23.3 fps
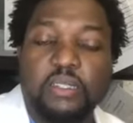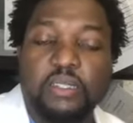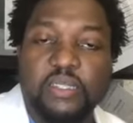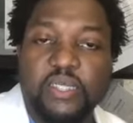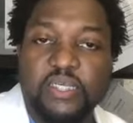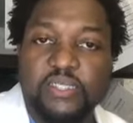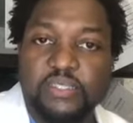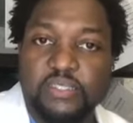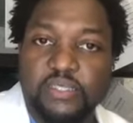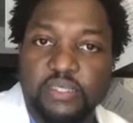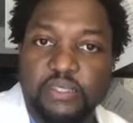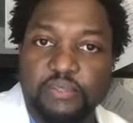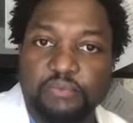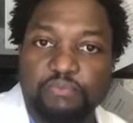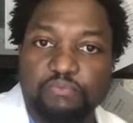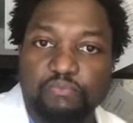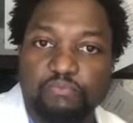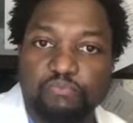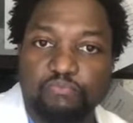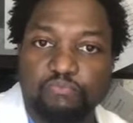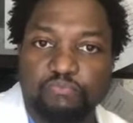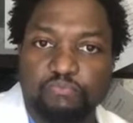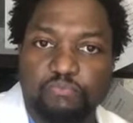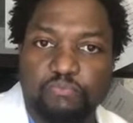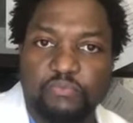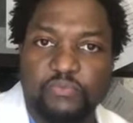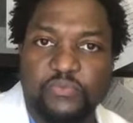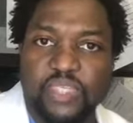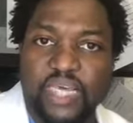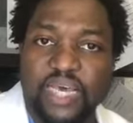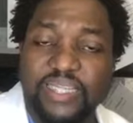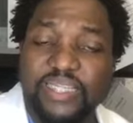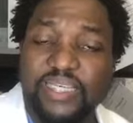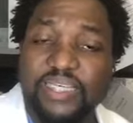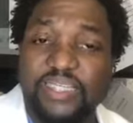Let's see.
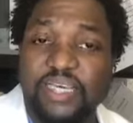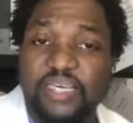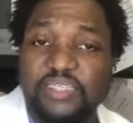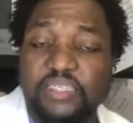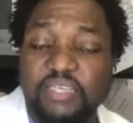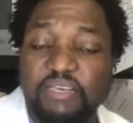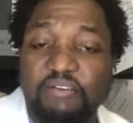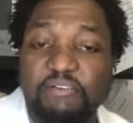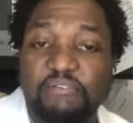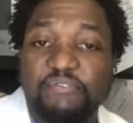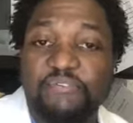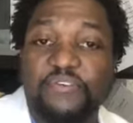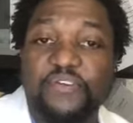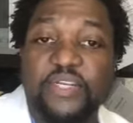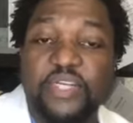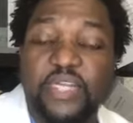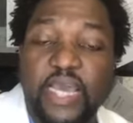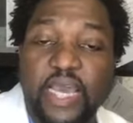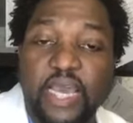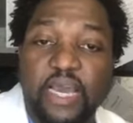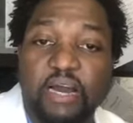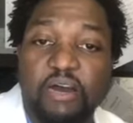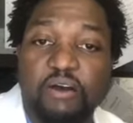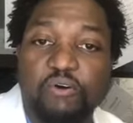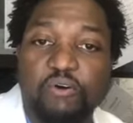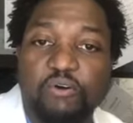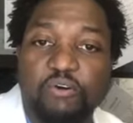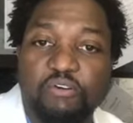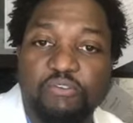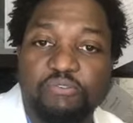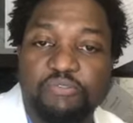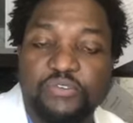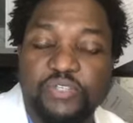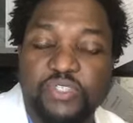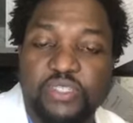I think that's it for now
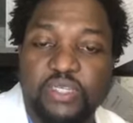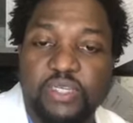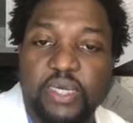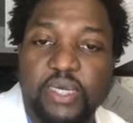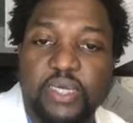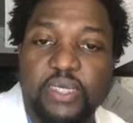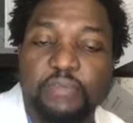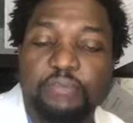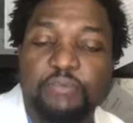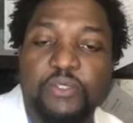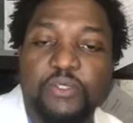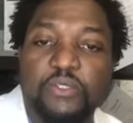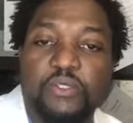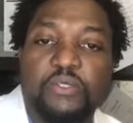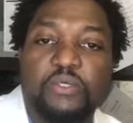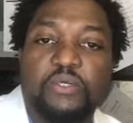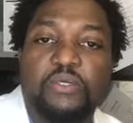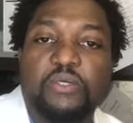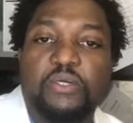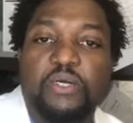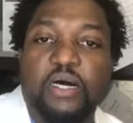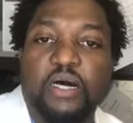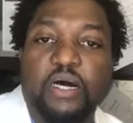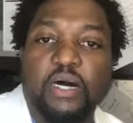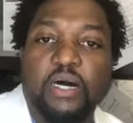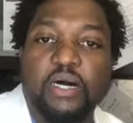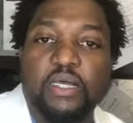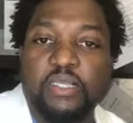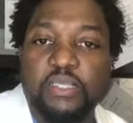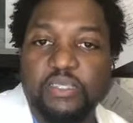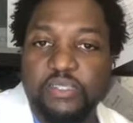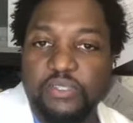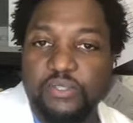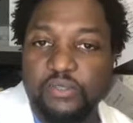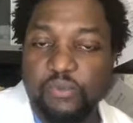or for tonight.
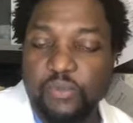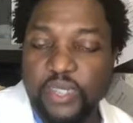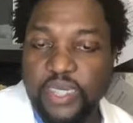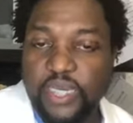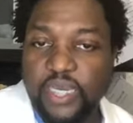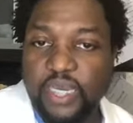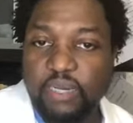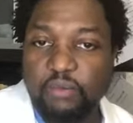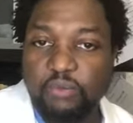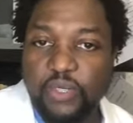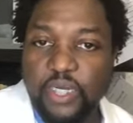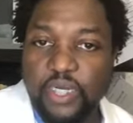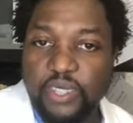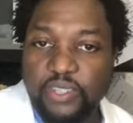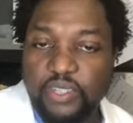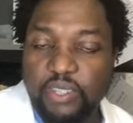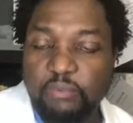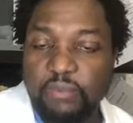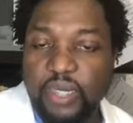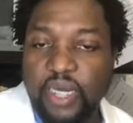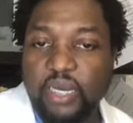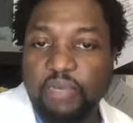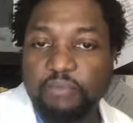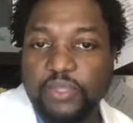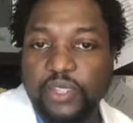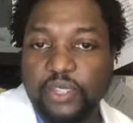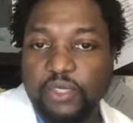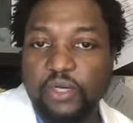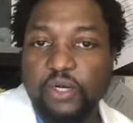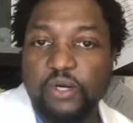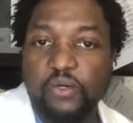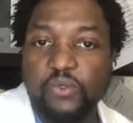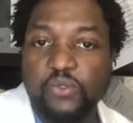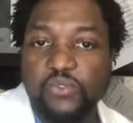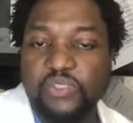This is a Rehab Roundup. I'm your
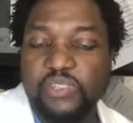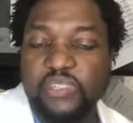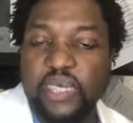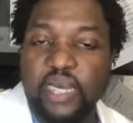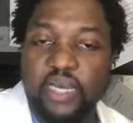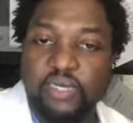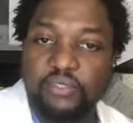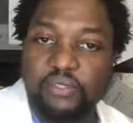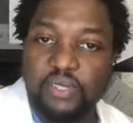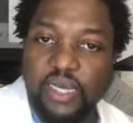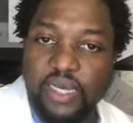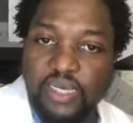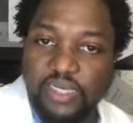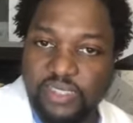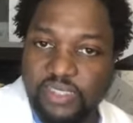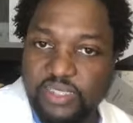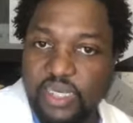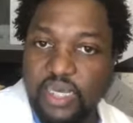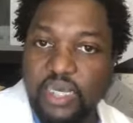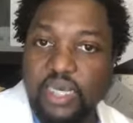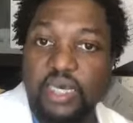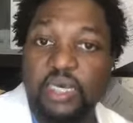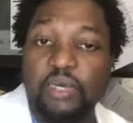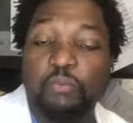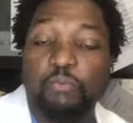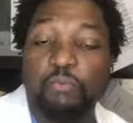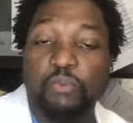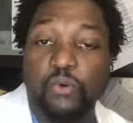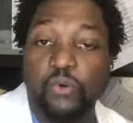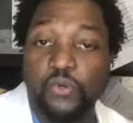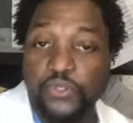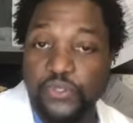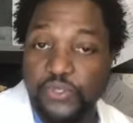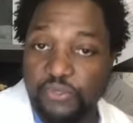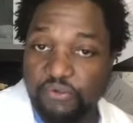host, Dr. Hassan,
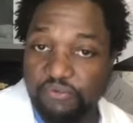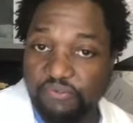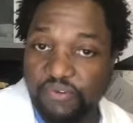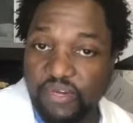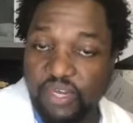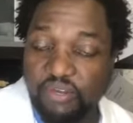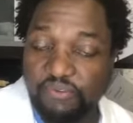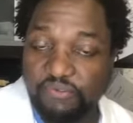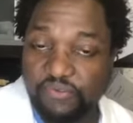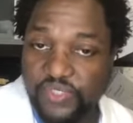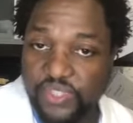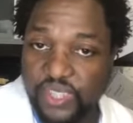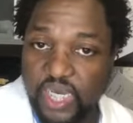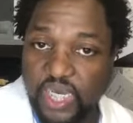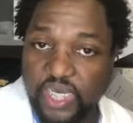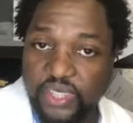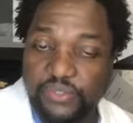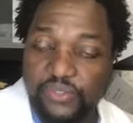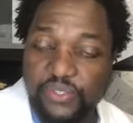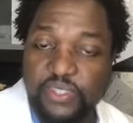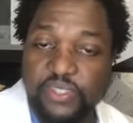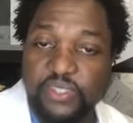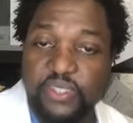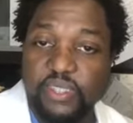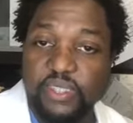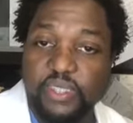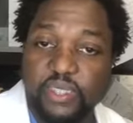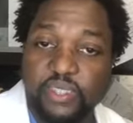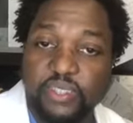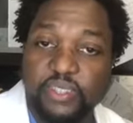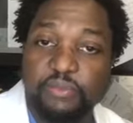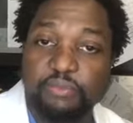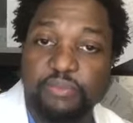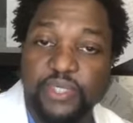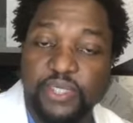board-certified physiatrist and
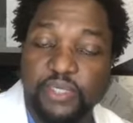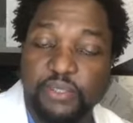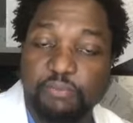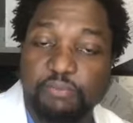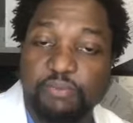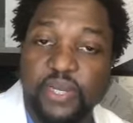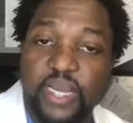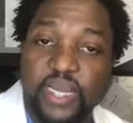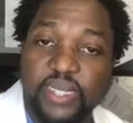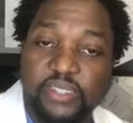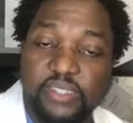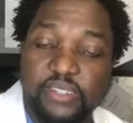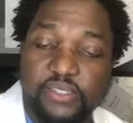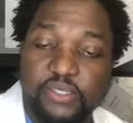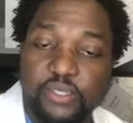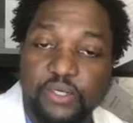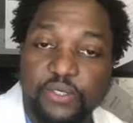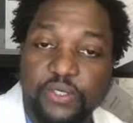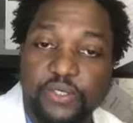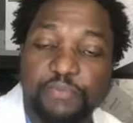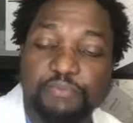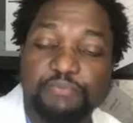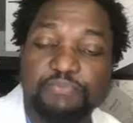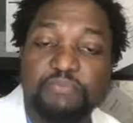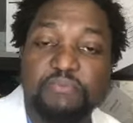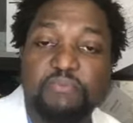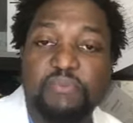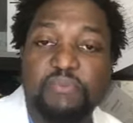independent practice owner.